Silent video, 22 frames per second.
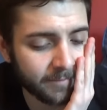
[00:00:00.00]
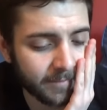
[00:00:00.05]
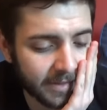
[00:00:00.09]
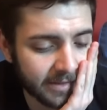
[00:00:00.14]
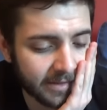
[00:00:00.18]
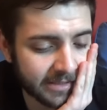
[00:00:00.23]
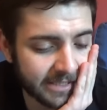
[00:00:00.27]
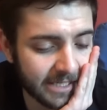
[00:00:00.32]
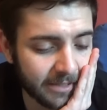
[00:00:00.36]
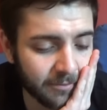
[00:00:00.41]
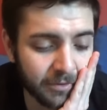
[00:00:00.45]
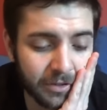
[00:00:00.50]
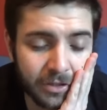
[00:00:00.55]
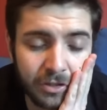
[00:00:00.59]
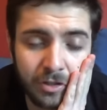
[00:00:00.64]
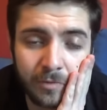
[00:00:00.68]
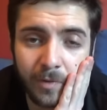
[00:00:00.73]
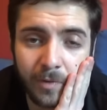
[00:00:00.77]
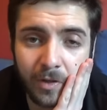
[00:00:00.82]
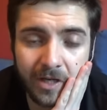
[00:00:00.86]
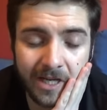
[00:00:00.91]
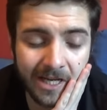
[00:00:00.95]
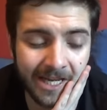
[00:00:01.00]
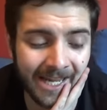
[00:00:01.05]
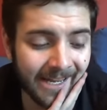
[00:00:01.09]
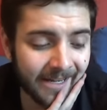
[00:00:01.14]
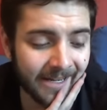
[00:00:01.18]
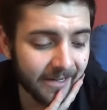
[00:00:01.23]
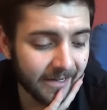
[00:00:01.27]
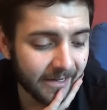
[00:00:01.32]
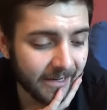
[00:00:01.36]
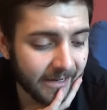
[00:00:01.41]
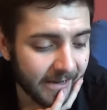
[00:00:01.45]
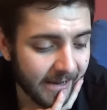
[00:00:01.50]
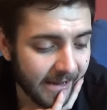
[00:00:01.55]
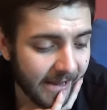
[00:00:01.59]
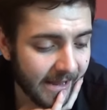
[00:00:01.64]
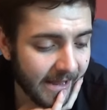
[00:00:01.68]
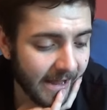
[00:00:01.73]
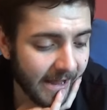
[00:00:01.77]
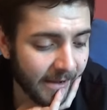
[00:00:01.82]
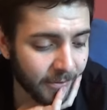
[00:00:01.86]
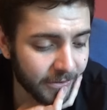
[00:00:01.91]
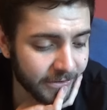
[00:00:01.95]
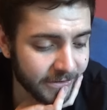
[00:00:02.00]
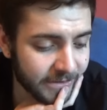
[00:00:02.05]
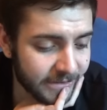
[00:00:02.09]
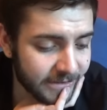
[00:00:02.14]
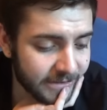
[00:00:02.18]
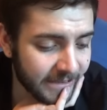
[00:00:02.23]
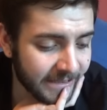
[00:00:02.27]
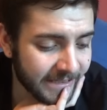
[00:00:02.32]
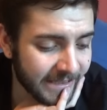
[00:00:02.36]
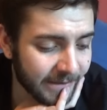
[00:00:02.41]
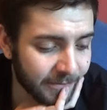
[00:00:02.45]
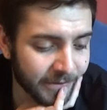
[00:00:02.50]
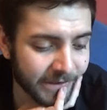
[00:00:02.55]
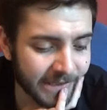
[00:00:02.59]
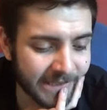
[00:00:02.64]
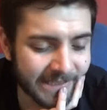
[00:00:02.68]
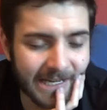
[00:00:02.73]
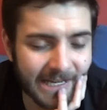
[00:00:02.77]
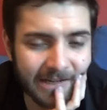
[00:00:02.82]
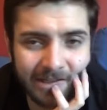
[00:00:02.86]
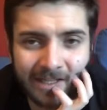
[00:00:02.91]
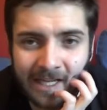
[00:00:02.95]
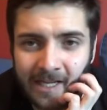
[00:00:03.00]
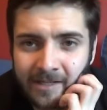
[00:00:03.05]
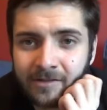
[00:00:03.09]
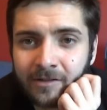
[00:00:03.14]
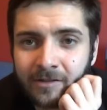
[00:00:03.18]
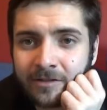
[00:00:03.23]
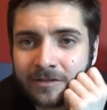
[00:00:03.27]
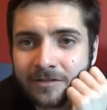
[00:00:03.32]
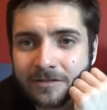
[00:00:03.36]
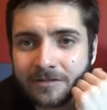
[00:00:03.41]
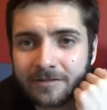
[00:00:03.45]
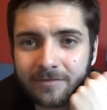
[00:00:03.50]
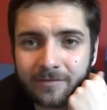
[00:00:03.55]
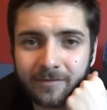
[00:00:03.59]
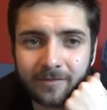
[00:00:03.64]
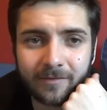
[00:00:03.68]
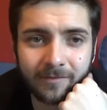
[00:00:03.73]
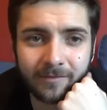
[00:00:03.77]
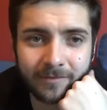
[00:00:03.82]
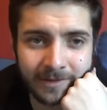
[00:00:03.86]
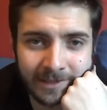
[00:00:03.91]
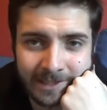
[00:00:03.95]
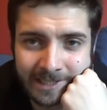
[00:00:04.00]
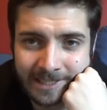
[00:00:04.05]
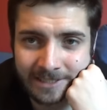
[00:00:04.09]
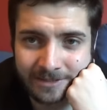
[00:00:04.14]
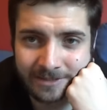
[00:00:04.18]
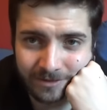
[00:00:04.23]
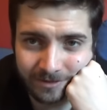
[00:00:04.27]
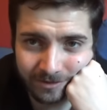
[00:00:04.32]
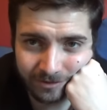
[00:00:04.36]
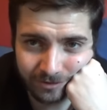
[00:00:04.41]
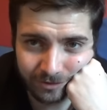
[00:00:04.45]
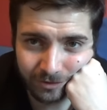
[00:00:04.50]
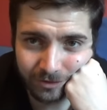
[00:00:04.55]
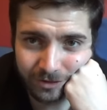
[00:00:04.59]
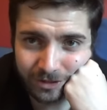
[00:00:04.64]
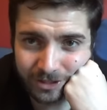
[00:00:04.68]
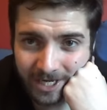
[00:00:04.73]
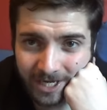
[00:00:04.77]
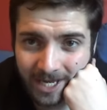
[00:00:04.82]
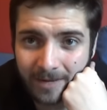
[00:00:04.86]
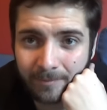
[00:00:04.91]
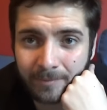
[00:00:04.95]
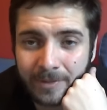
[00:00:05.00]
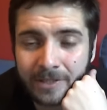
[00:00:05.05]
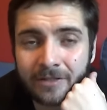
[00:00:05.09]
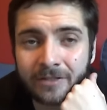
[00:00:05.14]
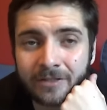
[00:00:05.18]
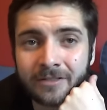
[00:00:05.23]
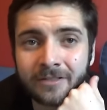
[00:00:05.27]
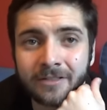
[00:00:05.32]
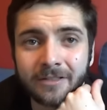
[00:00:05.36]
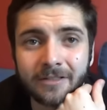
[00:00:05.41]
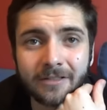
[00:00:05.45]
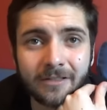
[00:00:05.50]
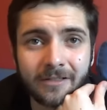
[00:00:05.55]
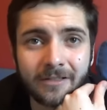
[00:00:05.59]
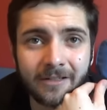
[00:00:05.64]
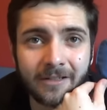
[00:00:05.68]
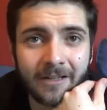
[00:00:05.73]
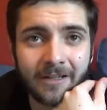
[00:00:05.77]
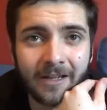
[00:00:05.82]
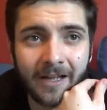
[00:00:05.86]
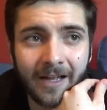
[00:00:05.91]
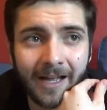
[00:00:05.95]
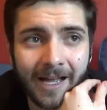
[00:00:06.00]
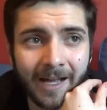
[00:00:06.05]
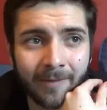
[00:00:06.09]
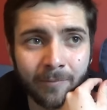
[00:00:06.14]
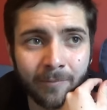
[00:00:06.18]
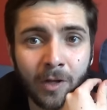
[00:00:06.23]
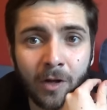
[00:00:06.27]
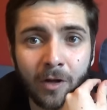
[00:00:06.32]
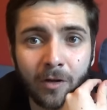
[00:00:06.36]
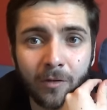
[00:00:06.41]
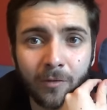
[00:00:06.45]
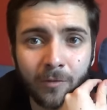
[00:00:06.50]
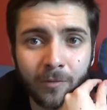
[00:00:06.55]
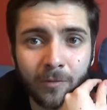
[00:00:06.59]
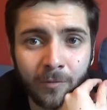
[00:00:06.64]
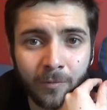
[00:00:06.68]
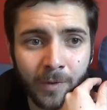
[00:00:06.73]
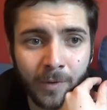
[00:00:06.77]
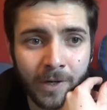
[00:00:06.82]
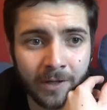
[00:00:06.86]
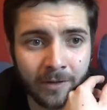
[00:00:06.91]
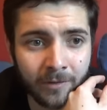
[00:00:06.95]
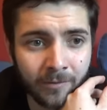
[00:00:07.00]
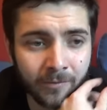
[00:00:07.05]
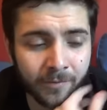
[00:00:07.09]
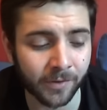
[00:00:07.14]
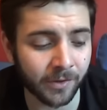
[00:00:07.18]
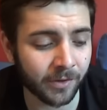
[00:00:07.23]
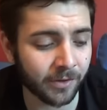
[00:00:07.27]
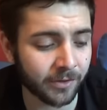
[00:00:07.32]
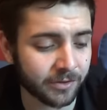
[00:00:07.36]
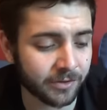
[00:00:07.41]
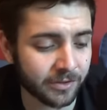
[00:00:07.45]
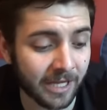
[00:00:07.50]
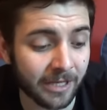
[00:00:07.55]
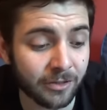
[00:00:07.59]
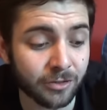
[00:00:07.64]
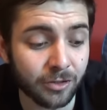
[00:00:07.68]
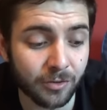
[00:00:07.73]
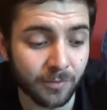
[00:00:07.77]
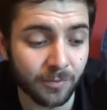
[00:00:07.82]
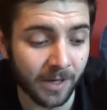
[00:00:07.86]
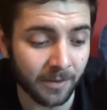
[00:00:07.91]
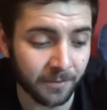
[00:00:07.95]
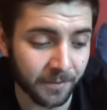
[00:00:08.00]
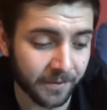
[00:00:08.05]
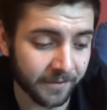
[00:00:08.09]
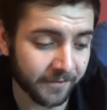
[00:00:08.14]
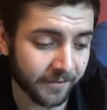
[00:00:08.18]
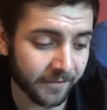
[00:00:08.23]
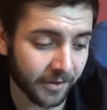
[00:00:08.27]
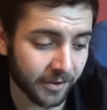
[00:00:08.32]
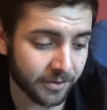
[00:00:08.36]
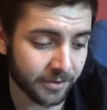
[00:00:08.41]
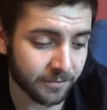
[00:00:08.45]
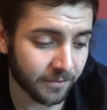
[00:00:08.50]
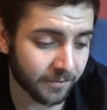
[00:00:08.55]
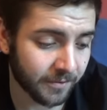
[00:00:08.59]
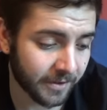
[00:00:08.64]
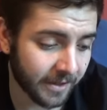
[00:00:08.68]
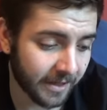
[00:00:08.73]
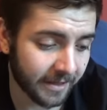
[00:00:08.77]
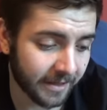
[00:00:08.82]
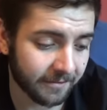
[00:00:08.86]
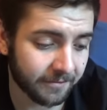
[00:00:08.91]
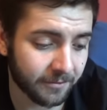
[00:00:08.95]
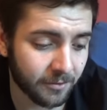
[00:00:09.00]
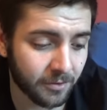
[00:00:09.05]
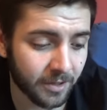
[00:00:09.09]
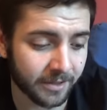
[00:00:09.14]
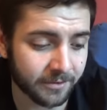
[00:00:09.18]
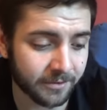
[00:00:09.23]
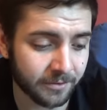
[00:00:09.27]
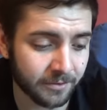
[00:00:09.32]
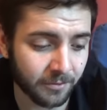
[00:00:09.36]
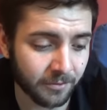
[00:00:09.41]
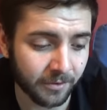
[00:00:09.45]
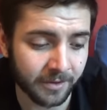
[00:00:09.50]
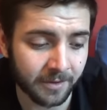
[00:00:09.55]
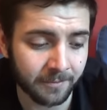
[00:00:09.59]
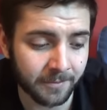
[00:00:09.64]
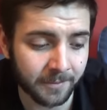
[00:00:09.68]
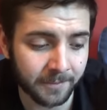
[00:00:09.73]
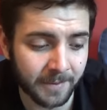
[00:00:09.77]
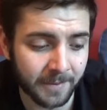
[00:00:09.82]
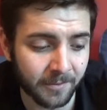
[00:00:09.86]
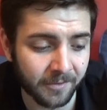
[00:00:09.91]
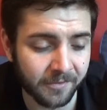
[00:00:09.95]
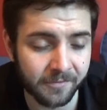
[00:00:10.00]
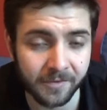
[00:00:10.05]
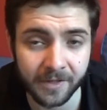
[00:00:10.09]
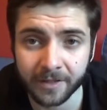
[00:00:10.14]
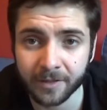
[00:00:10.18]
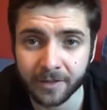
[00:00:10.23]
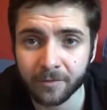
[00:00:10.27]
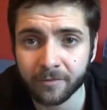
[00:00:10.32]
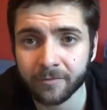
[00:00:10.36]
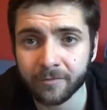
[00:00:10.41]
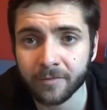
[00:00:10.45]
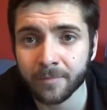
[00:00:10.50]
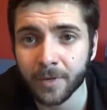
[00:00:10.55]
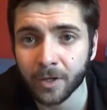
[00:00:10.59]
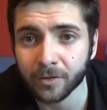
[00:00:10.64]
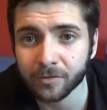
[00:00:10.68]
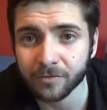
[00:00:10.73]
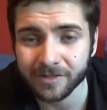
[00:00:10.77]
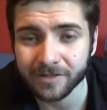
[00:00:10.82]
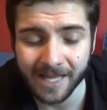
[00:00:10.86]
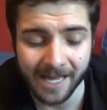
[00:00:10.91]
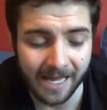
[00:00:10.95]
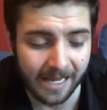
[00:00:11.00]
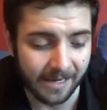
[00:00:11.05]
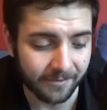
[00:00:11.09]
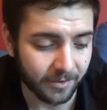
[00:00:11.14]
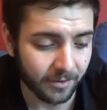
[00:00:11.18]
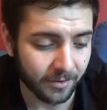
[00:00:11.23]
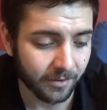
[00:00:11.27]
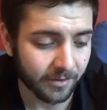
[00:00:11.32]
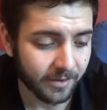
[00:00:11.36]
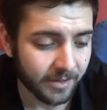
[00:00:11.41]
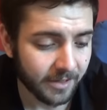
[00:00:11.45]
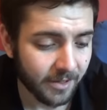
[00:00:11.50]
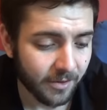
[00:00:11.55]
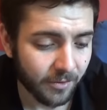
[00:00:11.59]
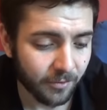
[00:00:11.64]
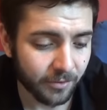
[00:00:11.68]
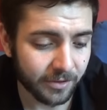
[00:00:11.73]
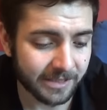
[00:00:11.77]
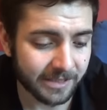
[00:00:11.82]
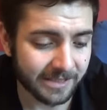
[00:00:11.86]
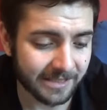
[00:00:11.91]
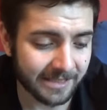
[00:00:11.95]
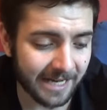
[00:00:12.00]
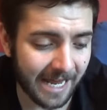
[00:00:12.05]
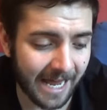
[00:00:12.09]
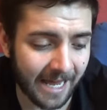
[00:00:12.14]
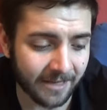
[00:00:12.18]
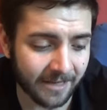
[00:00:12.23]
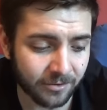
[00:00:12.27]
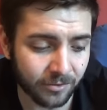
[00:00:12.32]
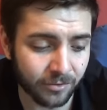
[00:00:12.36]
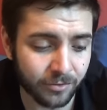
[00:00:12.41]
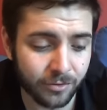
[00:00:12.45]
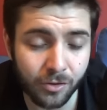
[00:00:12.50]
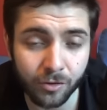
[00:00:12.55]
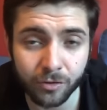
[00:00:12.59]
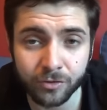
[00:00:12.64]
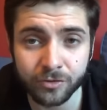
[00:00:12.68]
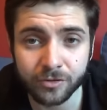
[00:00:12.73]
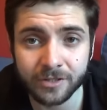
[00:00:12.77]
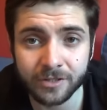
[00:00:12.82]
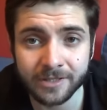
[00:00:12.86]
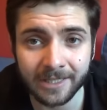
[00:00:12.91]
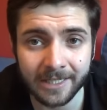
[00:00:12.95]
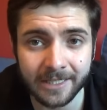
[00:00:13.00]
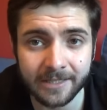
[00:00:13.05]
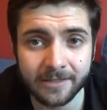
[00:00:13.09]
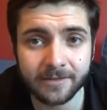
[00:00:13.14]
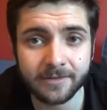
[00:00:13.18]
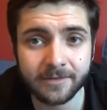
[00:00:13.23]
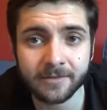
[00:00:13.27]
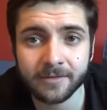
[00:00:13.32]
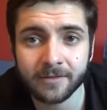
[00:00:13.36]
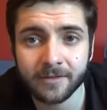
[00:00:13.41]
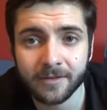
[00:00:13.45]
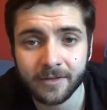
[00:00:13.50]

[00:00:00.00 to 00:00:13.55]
Sticking with the new book again. I didn't want to tackle Azog's Legion just yet because I'm not well versed. They're too well versed with it, and I thought I'd do one I'm a bit more familiar with the models that I've got, which is an Azog's Hunters list.